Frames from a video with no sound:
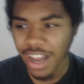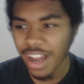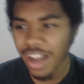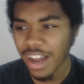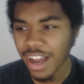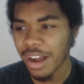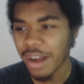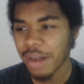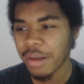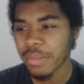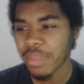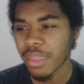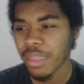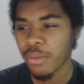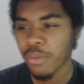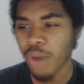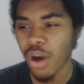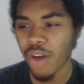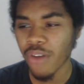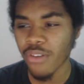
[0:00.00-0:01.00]

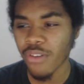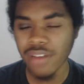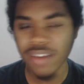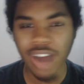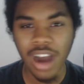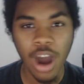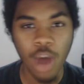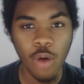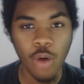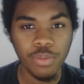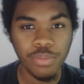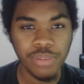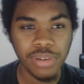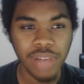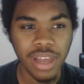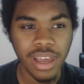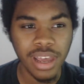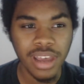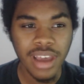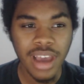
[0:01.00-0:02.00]
But rather how we
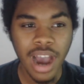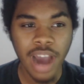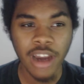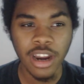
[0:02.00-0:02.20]
play.